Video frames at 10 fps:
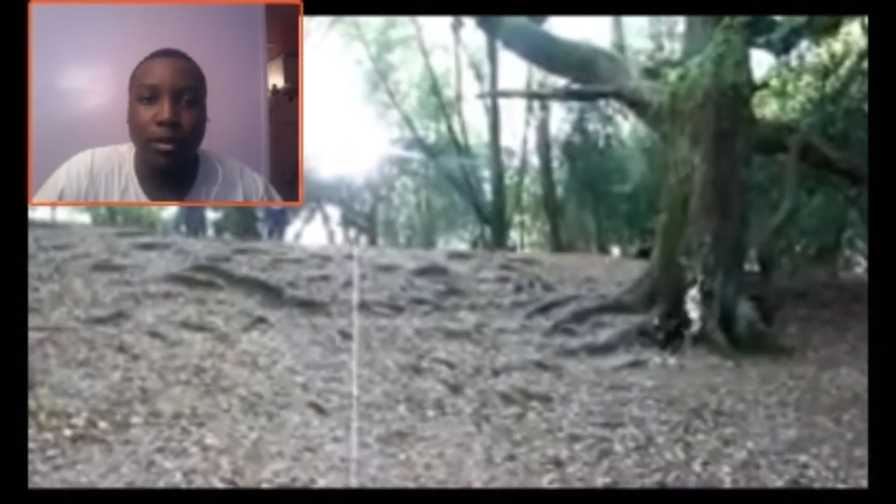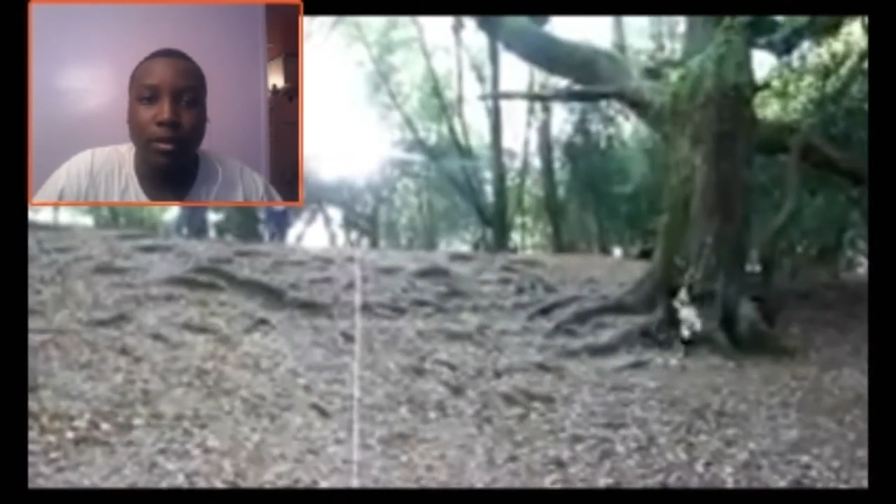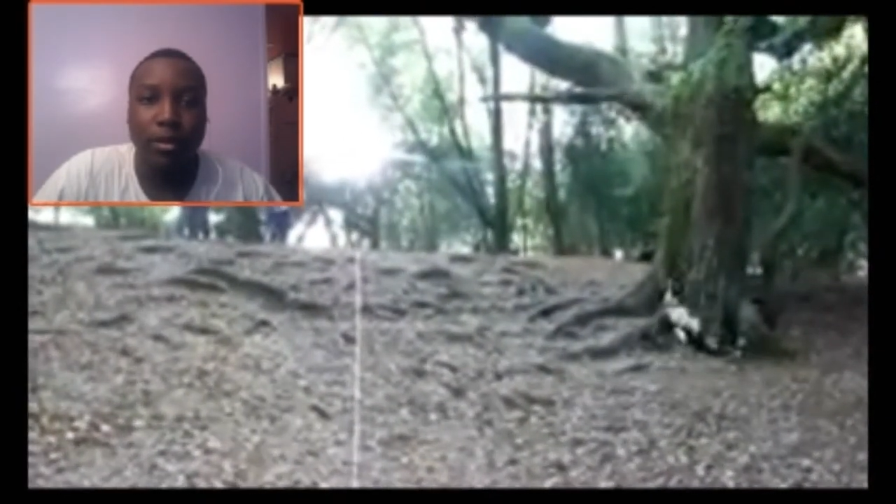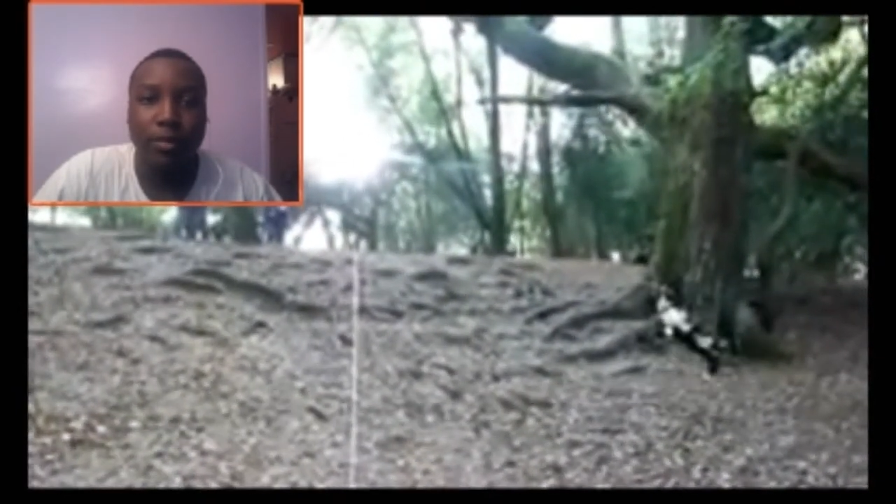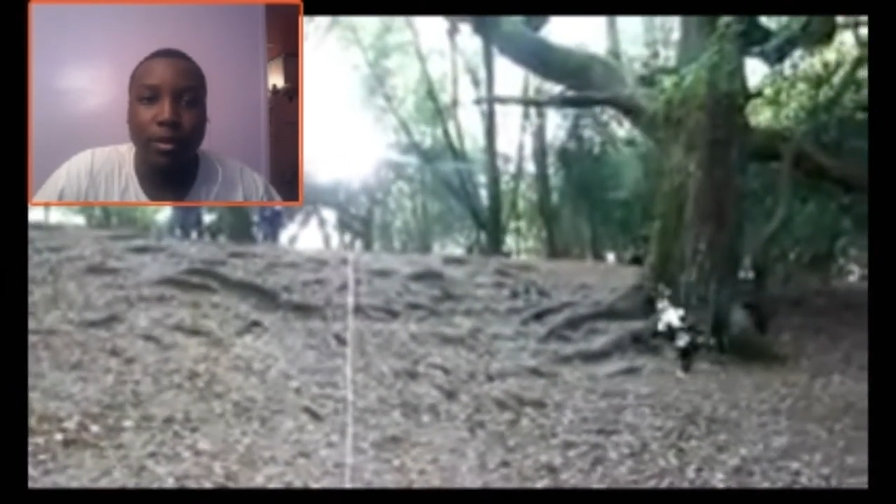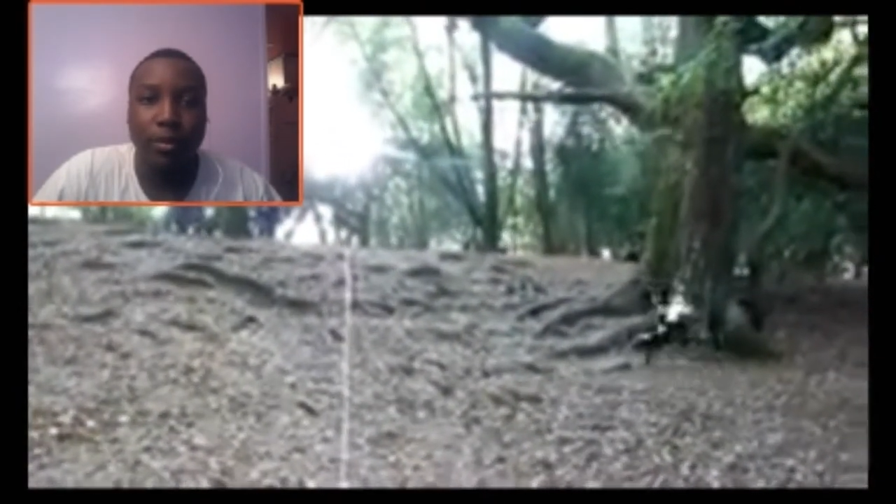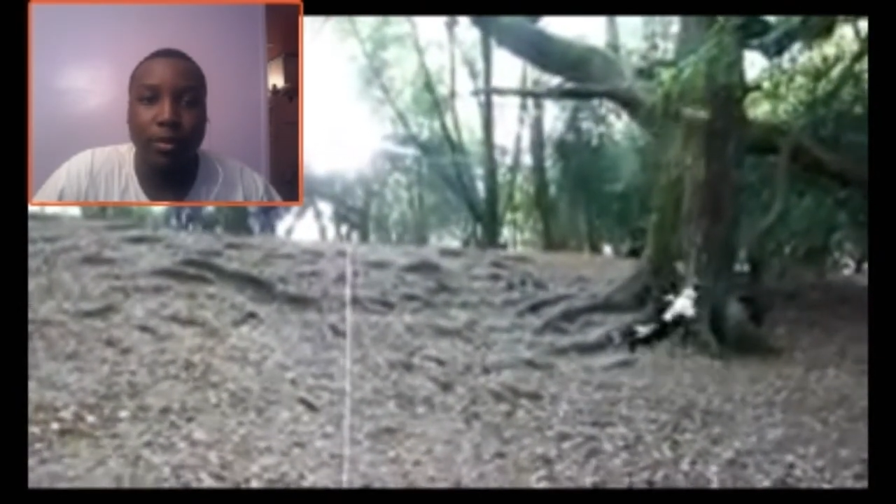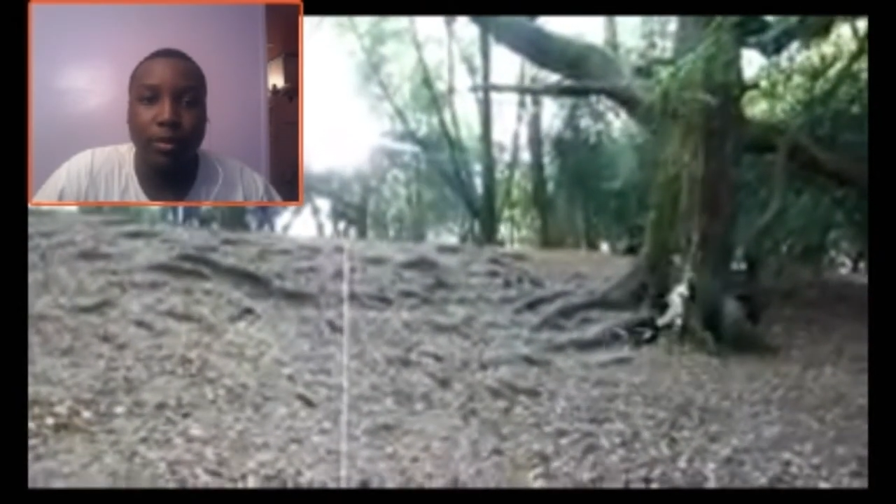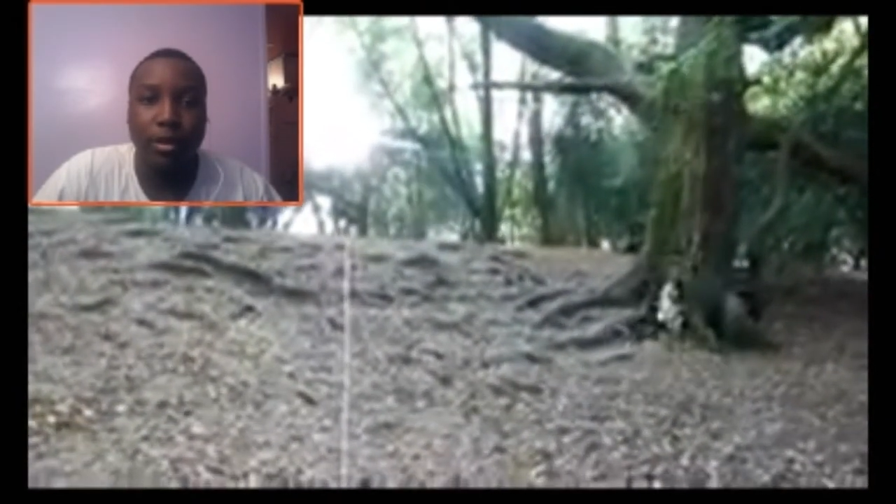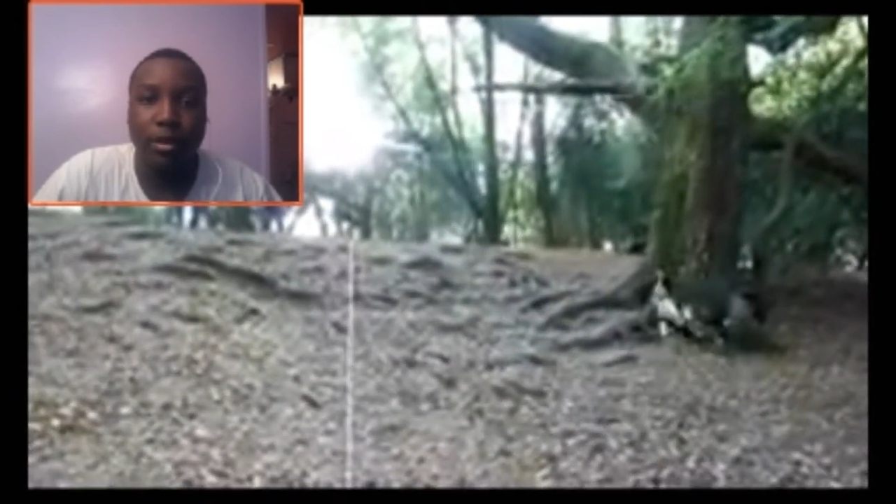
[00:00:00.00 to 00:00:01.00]
It's going to become
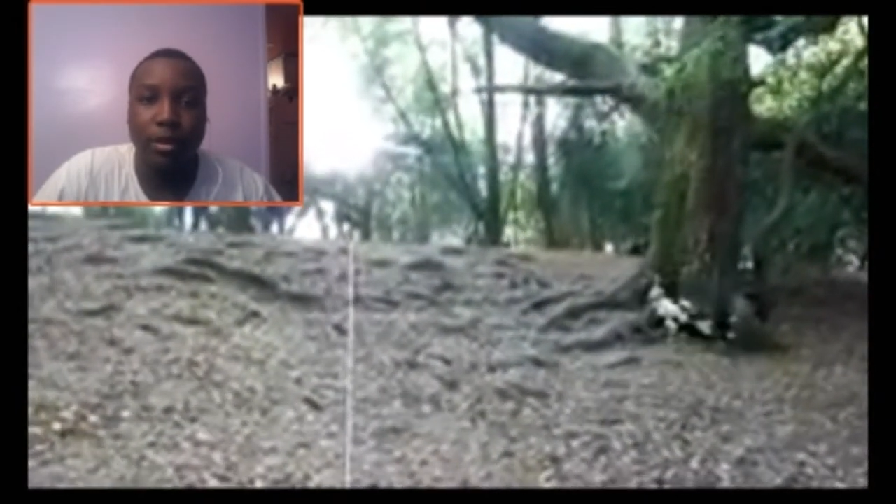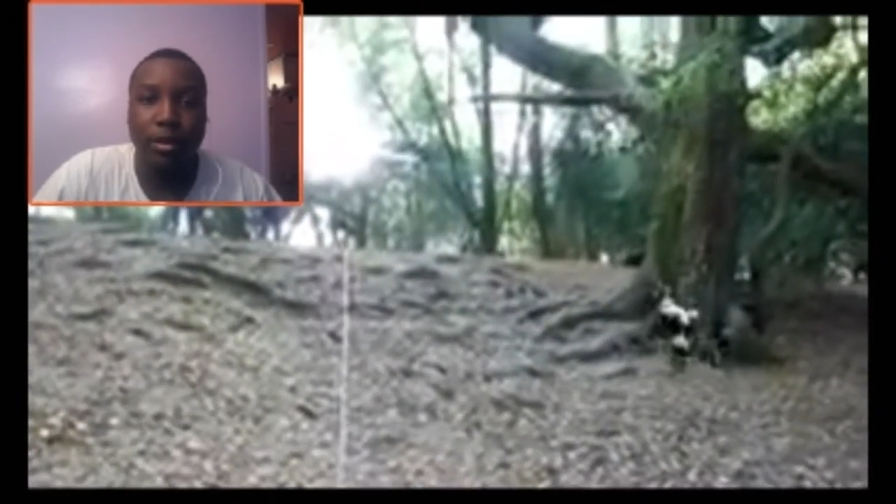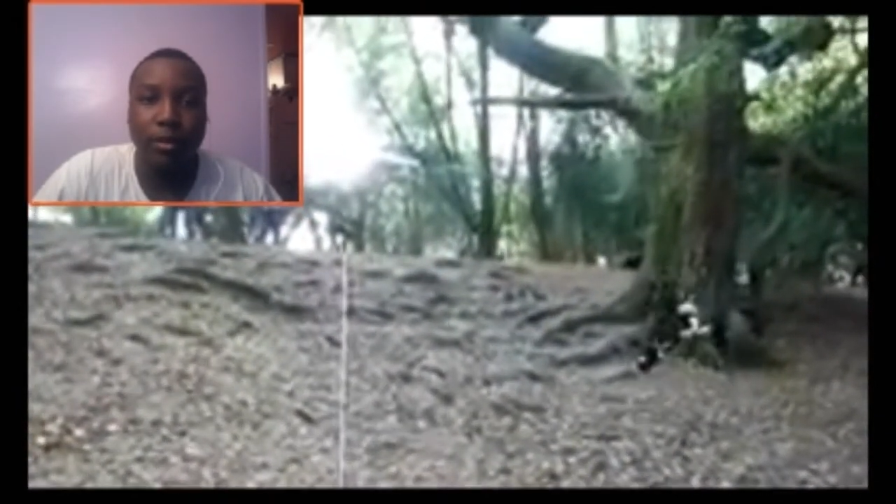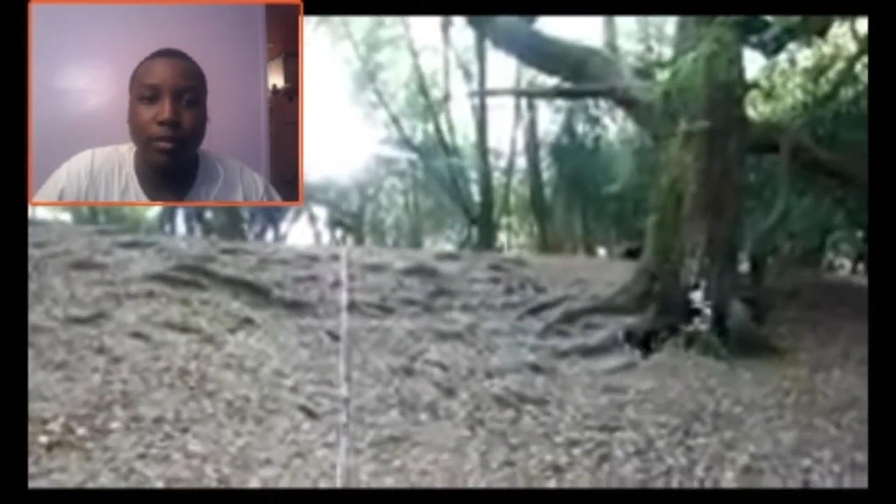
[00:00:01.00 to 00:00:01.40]
dizzy.